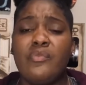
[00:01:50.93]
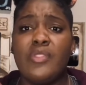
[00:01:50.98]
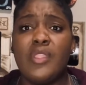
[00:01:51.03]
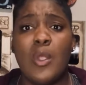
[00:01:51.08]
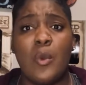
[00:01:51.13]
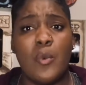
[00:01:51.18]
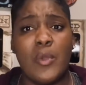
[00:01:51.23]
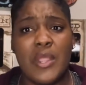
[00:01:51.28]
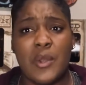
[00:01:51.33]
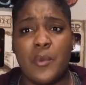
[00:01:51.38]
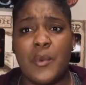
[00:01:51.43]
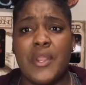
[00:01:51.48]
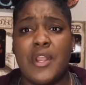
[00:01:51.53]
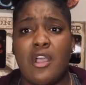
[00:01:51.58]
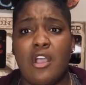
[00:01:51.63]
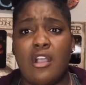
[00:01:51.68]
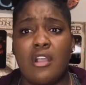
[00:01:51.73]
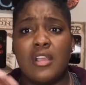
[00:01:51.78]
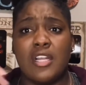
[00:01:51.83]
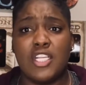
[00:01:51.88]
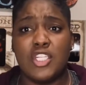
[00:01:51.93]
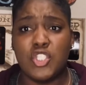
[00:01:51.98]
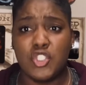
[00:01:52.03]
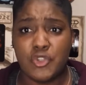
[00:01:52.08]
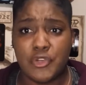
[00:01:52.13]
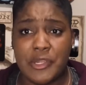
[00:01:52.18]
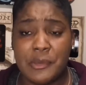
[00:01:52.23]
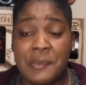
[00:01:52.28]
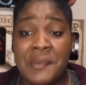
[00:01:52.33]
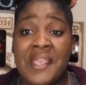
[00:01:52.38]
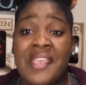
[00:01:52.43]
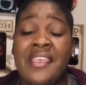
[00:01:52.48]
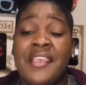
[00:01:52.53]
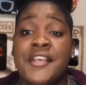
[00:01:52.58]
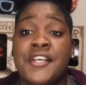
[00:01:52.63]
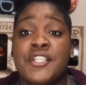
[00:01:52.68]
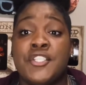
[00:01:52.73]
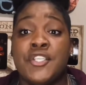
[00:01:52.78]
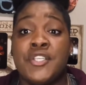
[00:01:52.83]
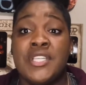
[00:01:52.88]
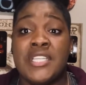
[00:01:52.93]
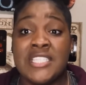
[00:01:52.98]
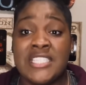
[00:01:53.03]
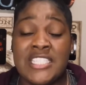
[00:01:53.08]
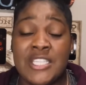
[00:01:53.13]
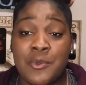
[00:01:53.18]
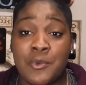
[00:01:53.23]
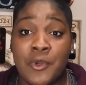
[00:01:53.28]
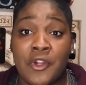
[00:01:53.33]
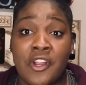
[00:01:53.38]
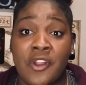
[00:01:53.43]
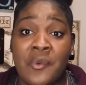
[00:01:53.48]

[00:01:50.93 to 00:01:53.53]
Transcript: We went on a trip to Disney World.